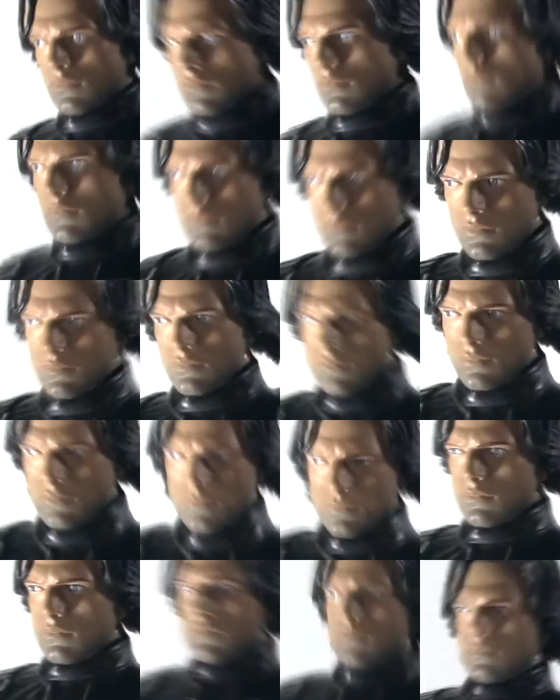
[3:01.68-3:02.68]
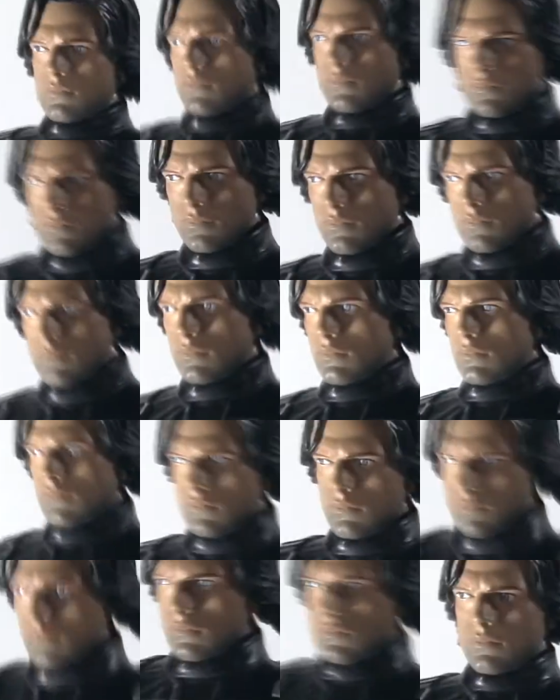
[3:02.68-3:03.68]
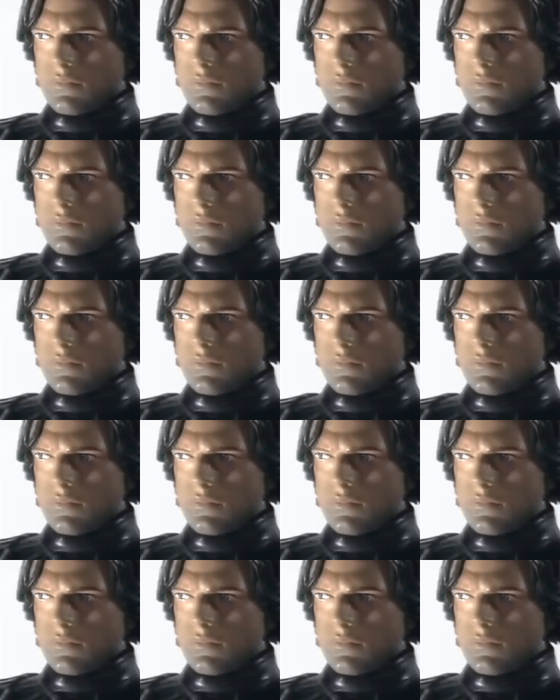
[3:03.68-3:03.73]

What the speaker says: double jointed, but they do work